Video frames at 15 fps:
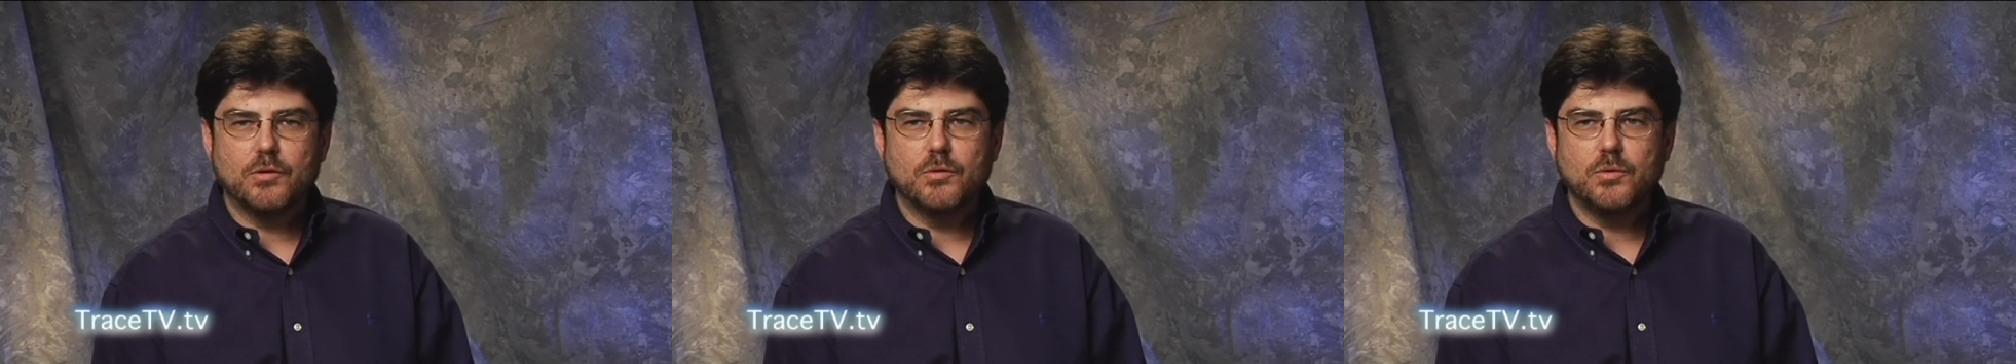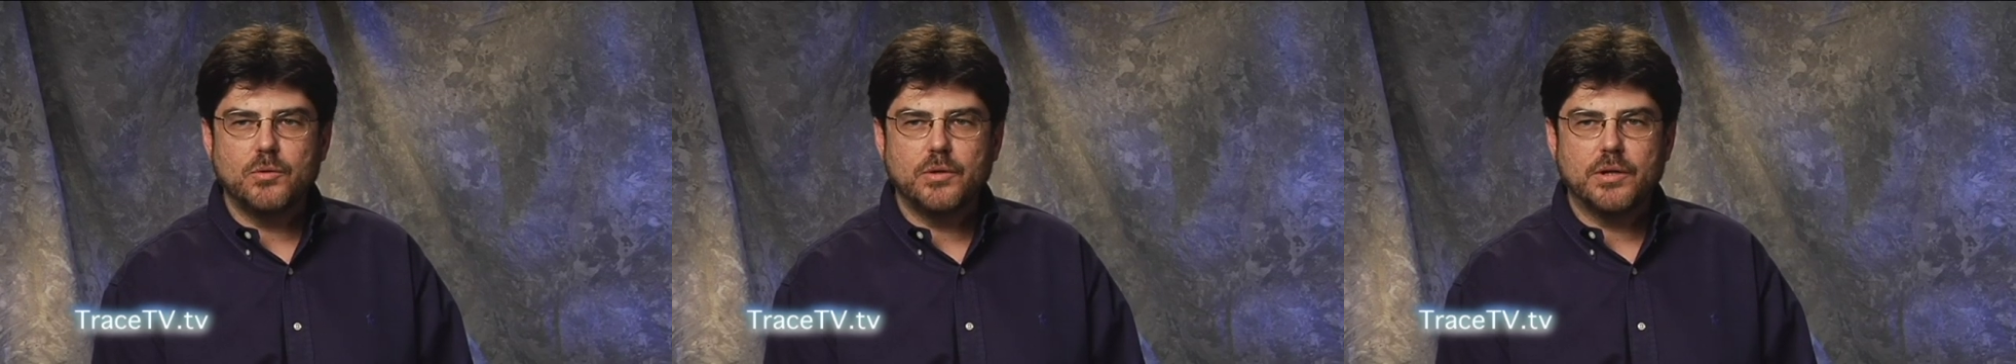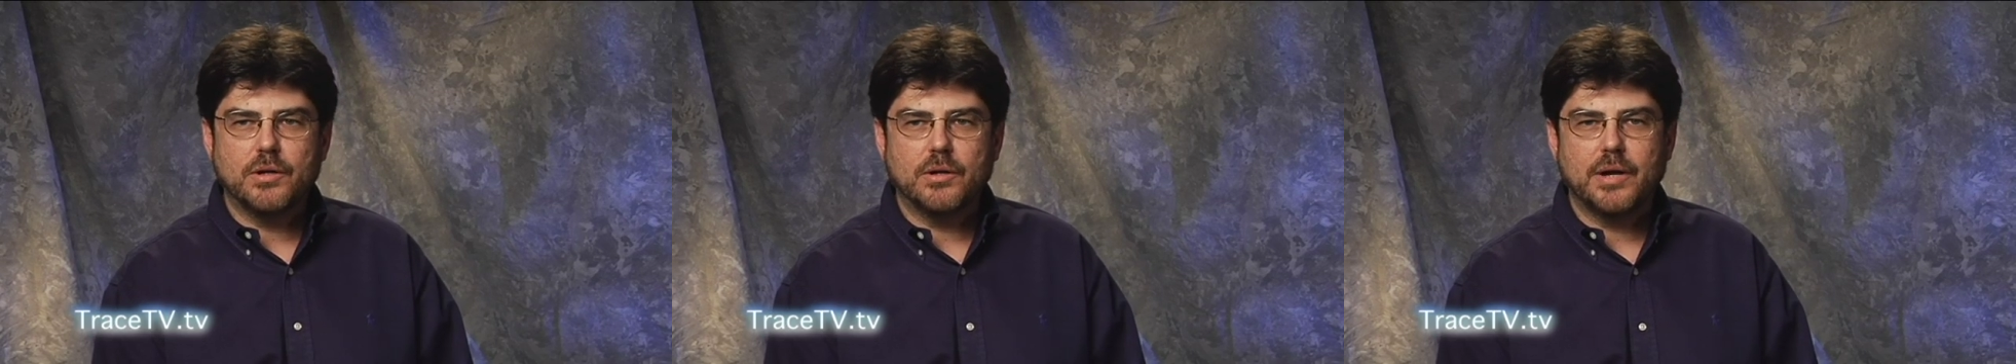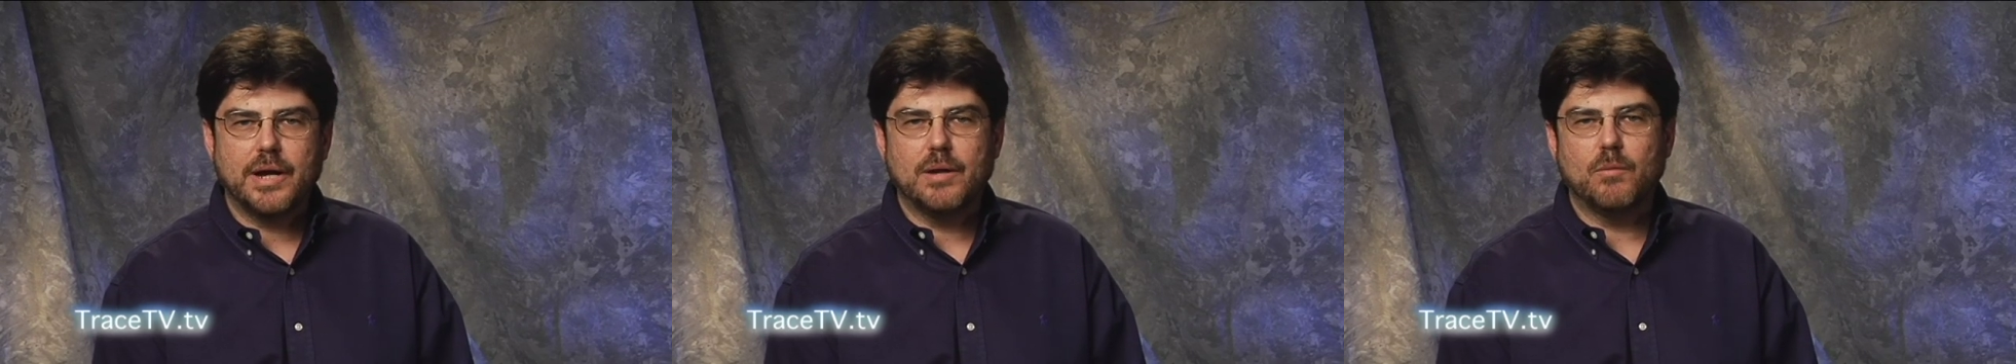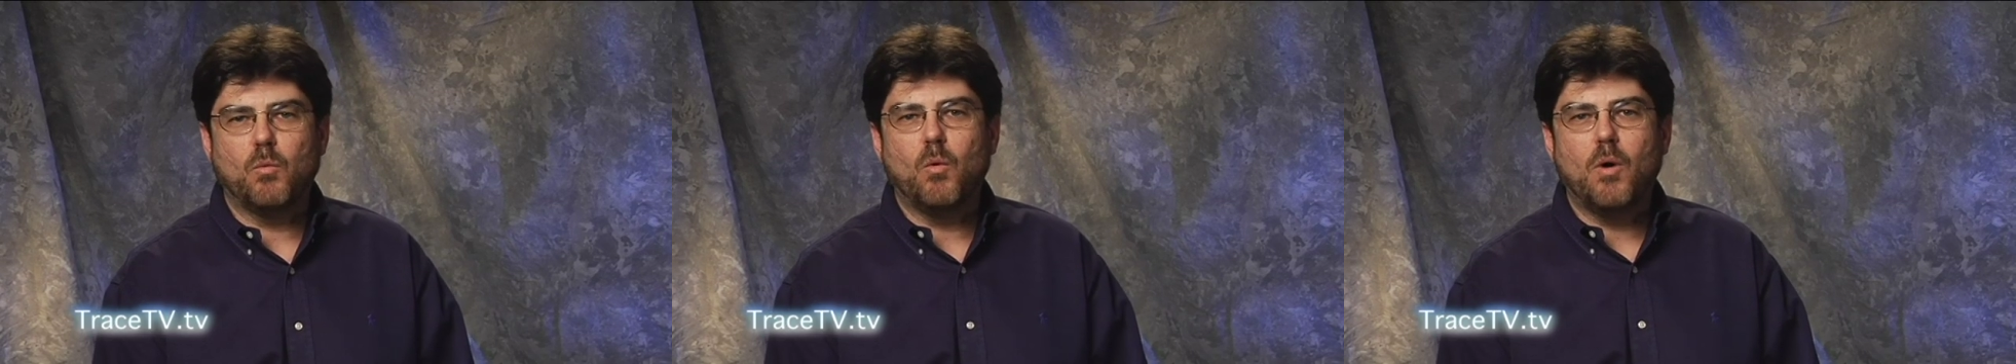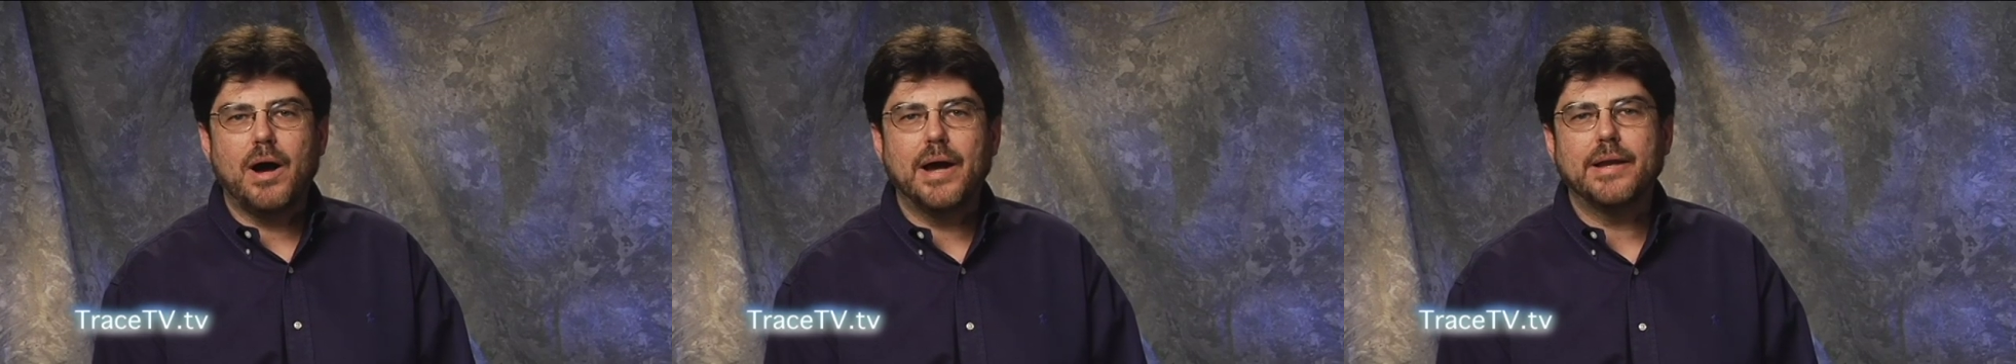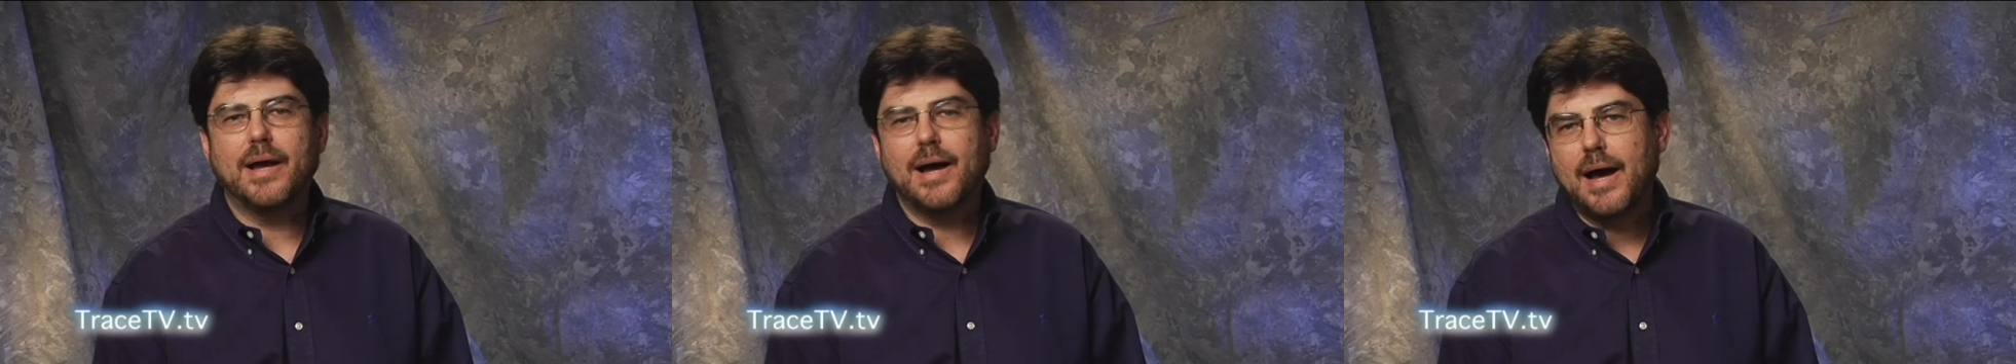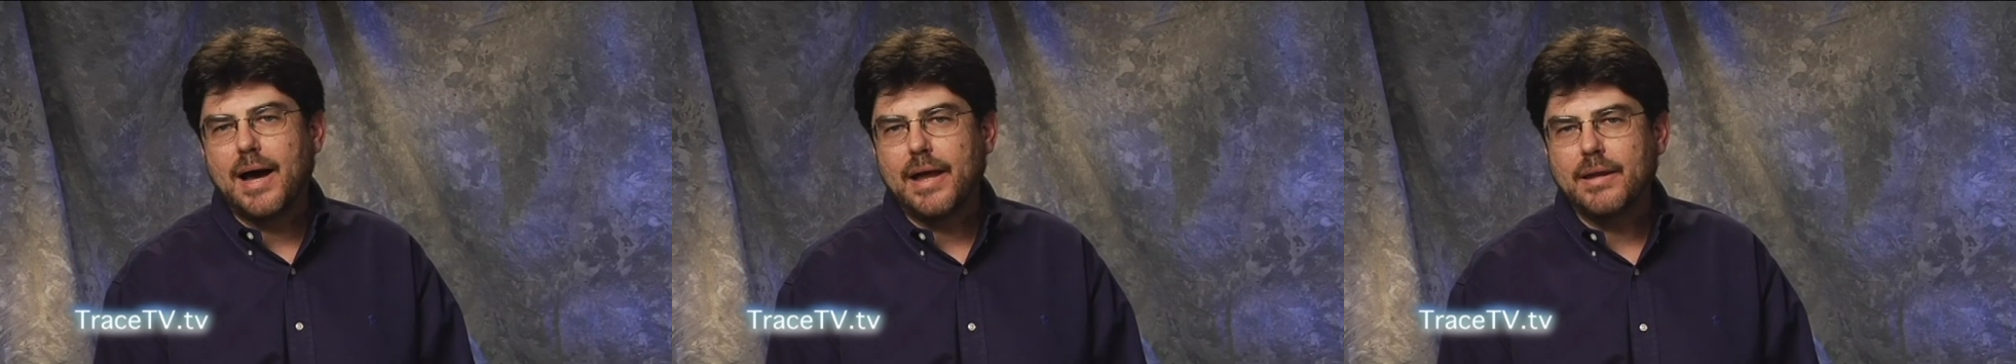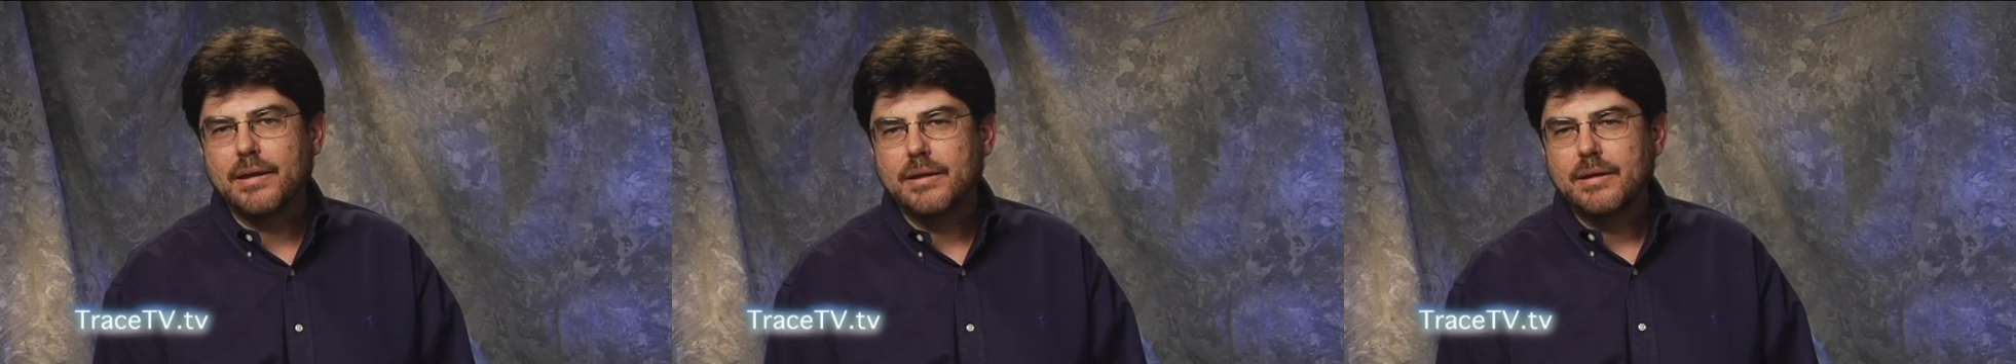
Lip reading: New Year and Why Not?